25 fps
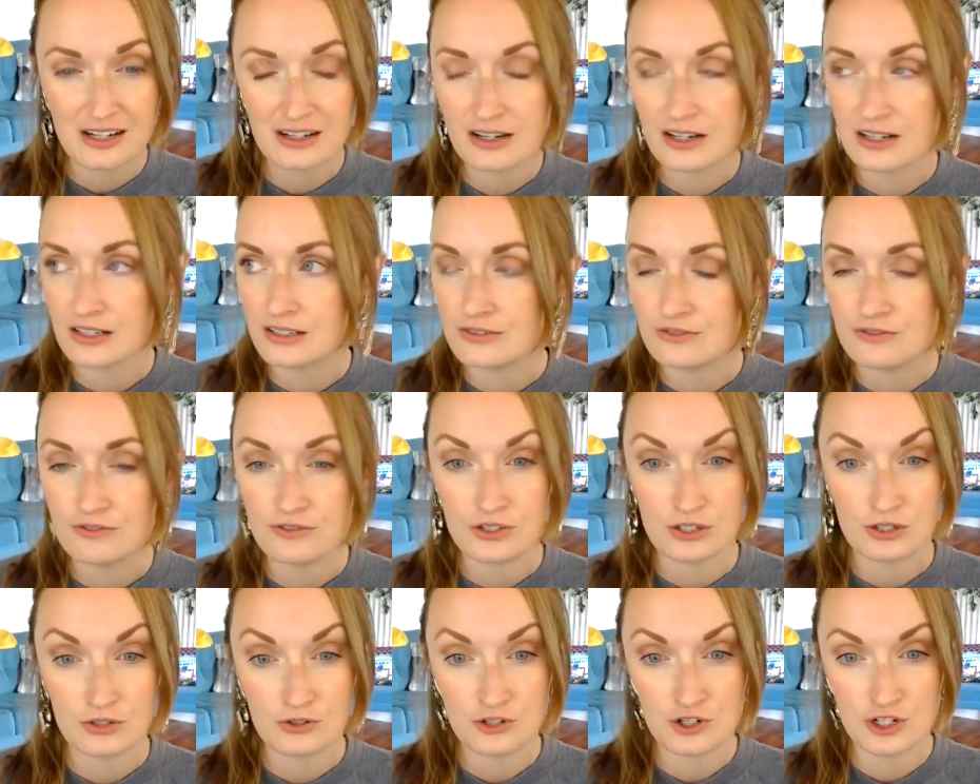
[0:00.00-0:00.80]

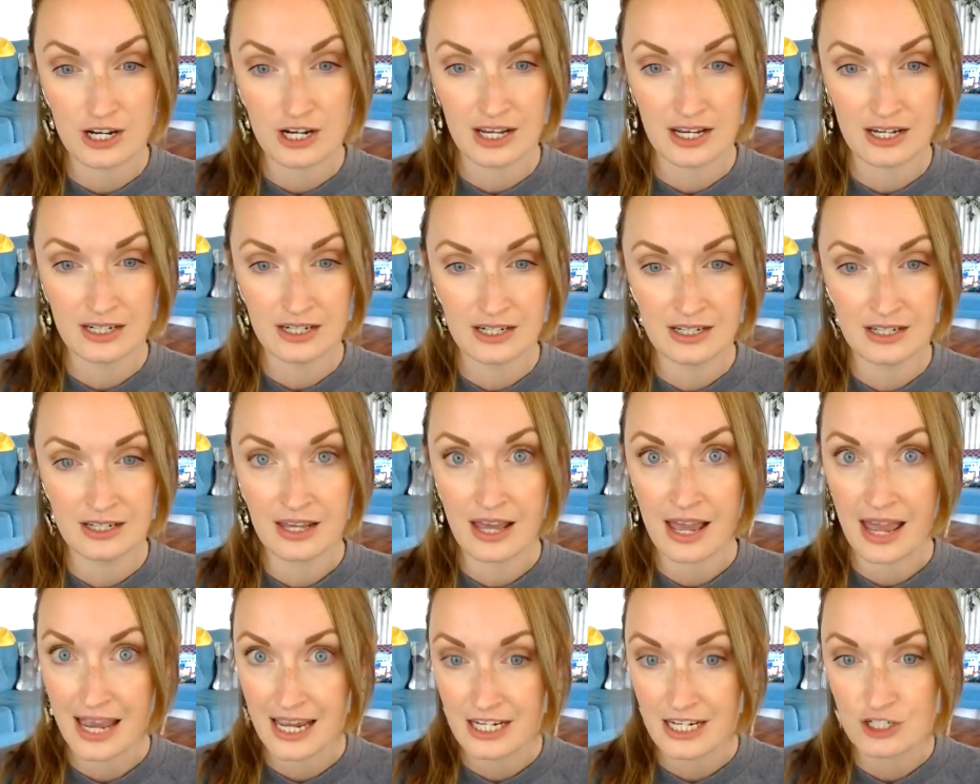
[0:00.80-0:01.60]
confusion,
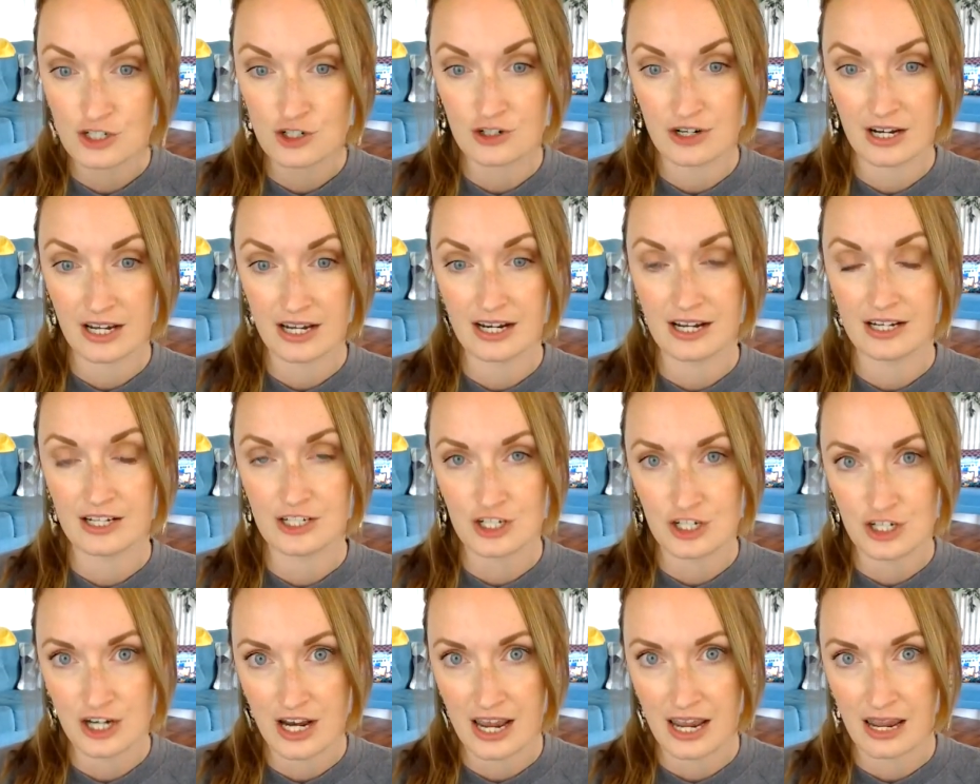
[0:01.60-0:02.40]
hatred, and
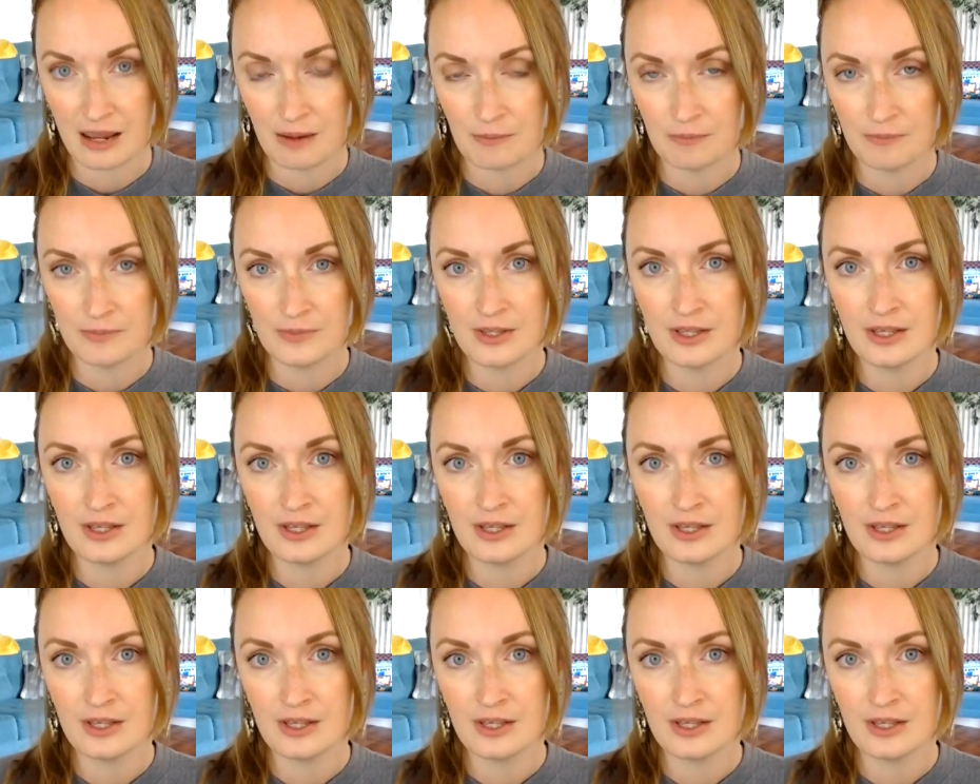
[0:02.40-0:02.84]
shame.